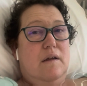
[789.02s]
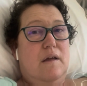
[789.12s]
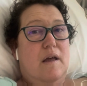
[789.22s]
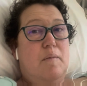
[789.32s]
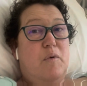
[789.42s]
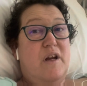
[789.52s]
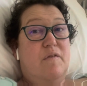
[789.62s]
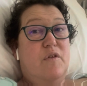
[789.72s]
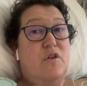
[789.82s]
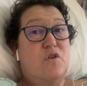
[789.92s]
am
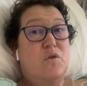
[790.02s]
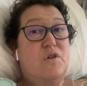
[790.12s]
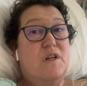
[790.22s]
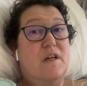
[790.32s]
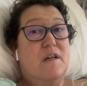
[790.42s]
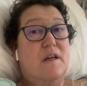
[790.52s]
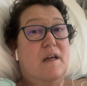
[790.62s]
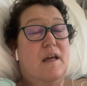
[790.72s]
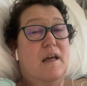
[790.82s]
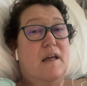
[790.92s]
waiting for the doctor,
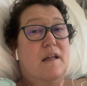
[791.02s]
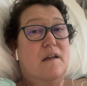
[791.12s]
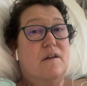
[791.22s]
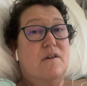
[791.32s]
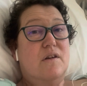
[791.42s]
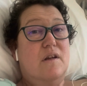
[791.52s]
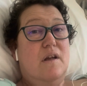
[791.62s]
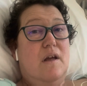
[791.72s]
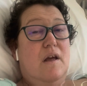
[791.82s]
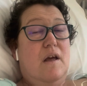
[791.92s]
and
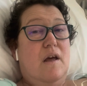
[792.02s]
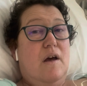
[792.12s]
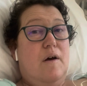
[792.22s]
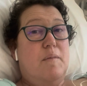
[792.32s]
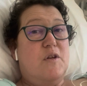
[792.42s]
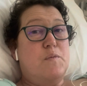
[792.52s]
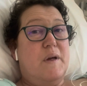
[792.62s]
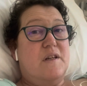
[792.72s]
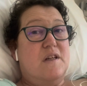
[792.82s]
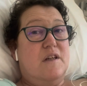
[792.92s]
I'm
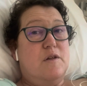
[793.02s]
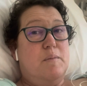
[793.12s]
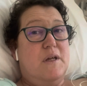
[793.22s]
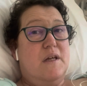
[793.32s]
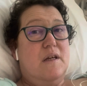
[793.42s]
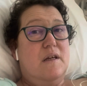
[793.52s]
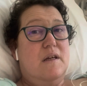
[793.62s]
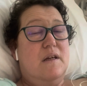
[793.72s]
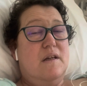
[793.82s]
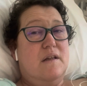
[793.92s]
expecting to
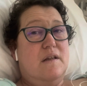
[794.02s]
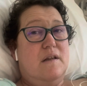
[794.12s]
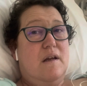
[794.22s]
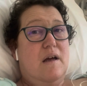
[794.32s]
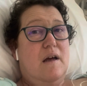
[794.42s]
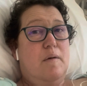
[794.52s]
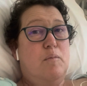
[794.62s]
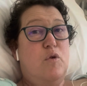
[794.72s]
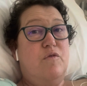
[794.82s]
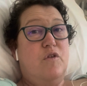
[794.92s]
be
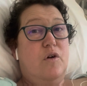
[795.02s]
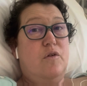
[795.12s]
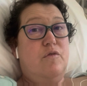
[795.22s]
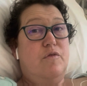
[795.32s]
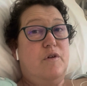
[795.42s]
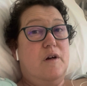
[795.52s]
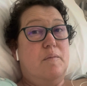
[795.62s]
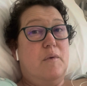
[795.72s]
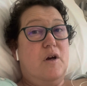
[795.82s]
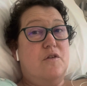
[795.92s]
moved on
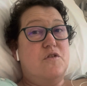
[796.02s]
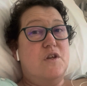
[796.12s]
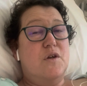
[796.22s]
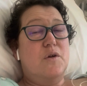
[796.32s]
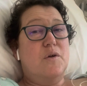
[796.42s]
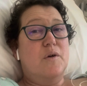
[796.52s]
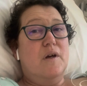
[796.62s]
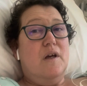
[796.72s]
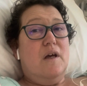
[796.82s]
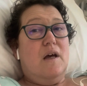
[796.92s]
from ICU
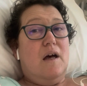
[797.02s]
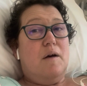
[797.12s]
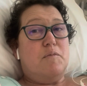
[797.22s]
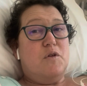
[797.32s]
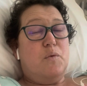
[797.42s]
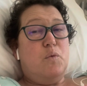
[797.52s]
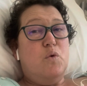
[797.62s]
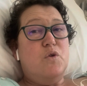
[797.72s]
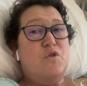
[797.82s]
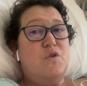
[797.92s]
up to the
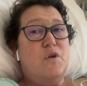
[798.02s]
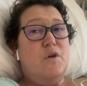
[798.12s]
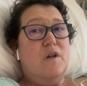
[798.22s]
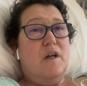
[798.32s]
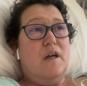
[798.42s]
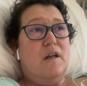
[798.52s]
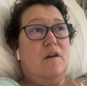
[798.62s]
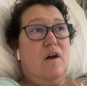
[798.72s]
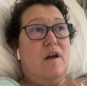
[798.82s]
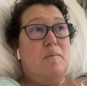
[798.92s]
ward soon,
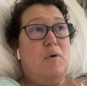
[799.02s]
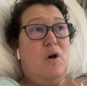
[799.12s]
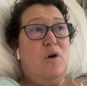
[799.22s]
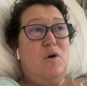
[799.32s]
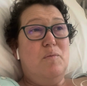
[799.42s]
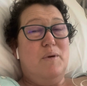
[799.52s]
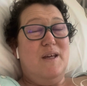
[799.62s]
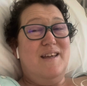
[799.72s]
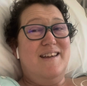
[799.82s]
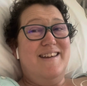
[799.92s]
and I'm
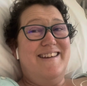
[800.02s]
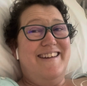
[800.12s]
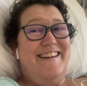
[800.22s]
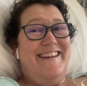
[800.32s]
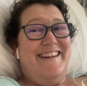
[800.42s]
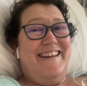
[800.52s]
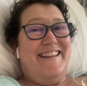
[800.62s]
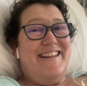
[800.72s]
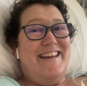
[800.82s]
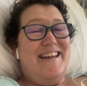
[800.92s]
hoping
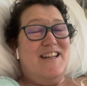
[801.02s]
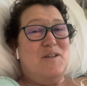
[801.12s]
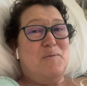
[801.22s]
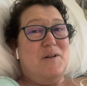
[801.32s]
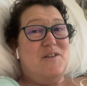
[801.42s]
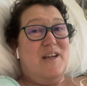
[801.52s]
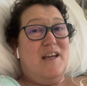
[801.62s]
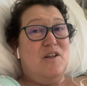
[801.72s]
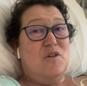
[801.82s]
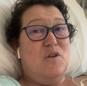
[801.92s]
that once I
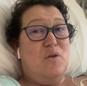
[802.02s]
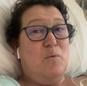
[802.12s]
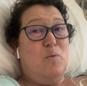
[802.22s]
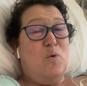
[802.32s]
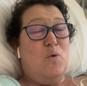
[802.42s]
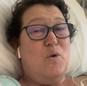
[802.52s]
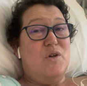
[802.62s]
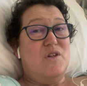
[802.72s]
get to the ward